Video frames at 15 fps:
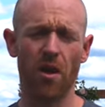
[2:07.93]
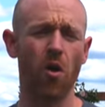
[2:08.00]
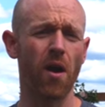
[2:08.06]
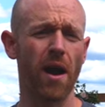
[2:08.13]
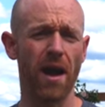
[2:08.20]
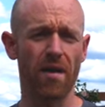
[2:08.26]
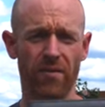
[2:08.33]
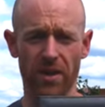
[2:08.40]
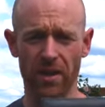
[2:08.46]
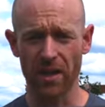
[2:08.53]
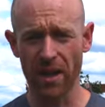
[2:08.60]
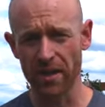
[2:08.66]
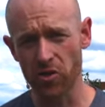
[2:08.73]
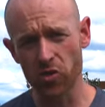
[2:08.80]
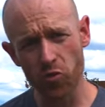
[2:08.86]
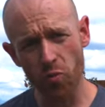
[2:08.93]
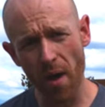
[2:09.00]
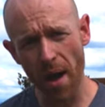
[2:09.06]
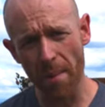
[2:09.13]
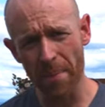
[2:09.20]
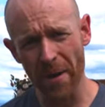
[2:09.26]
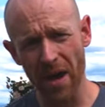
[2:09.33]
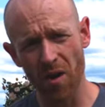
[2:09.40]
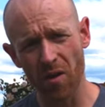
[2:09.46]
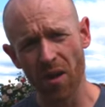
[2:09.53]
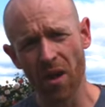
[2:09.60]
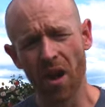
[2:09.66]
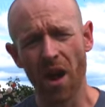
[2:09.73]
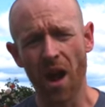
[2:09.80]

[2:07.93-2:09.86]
or have any kind of dropout.